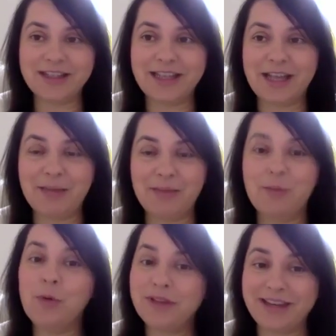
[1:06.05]

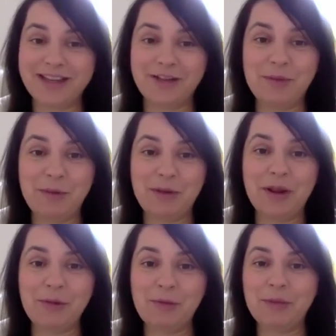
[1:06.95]
Most days I have people
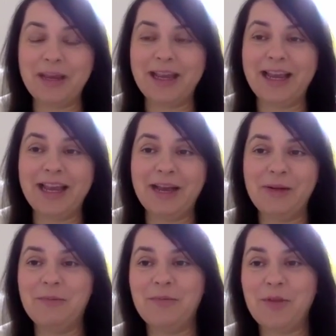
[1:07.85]
on with me.
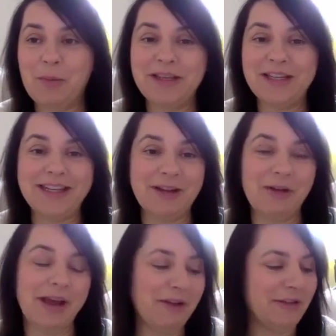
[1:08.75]
A couple of days now
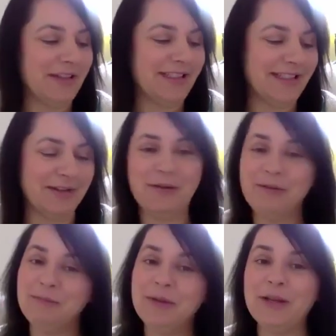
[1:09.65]
I haven't, so I'm
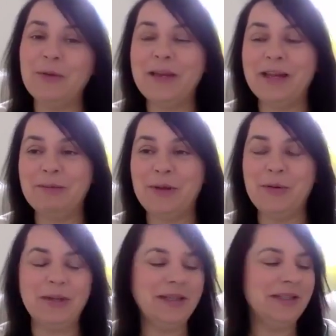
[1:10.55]
a bit lonely on my own.